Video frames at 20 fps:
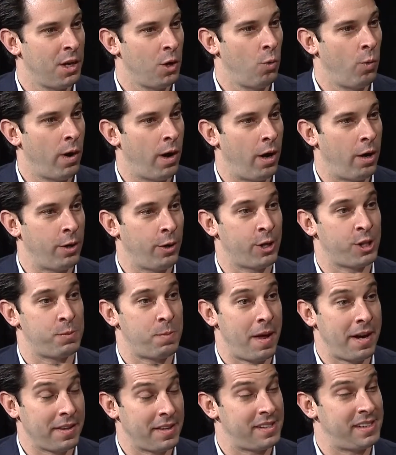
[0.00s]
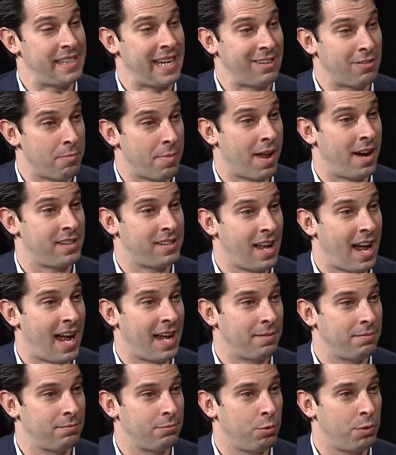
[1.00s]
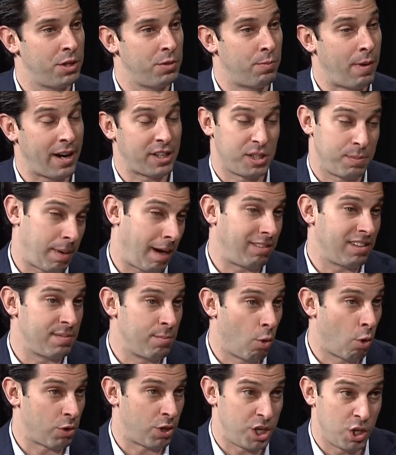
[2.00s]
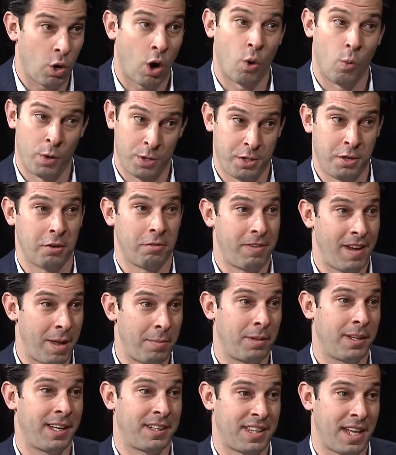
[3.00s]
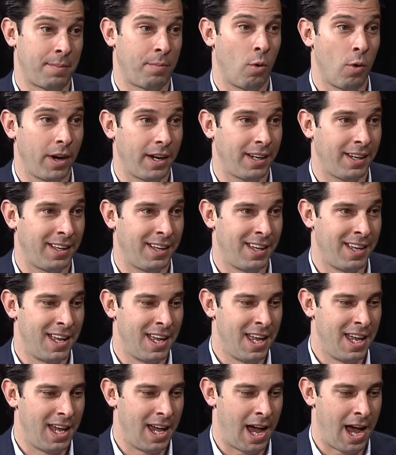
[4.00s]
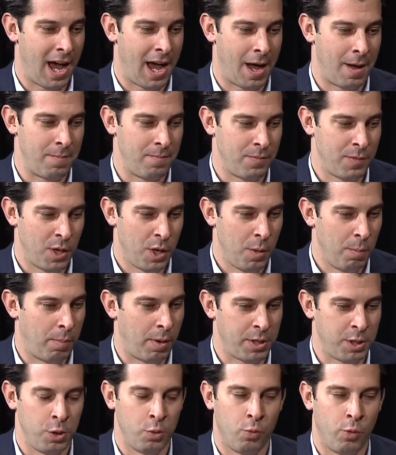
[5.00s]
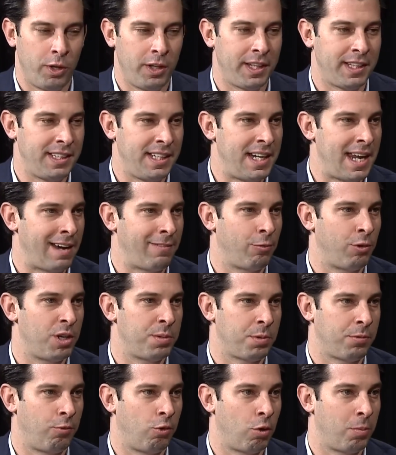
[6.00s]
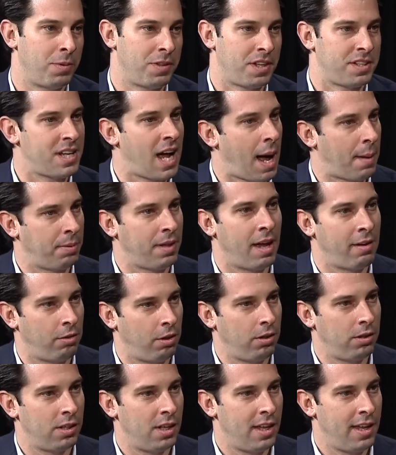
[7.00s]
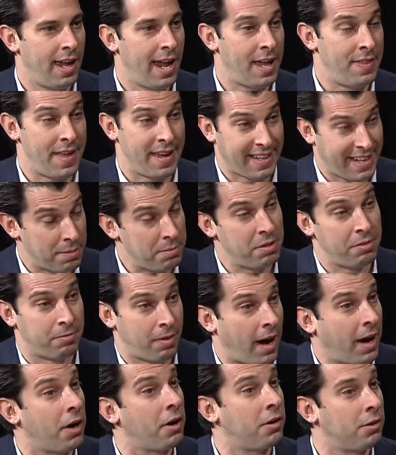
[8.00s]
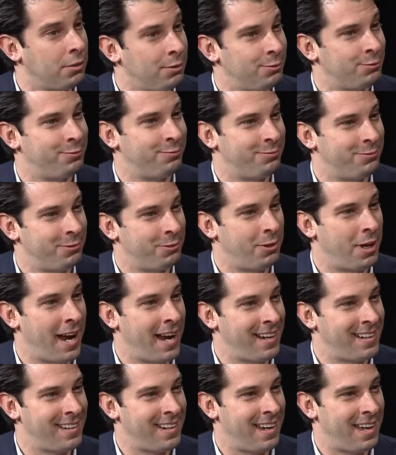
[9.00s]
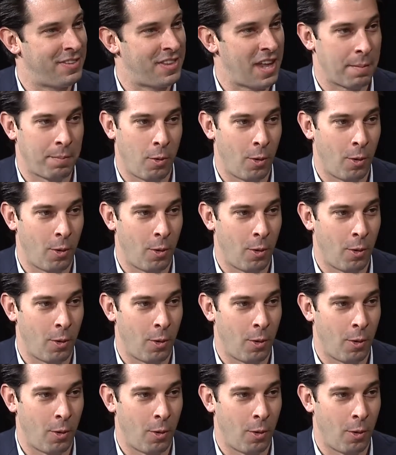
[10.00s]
where you're spending the same amount of time, actually probably more than you are with your family at that point. But you really need everyone to perform at the top level, and they can be fired, right? At that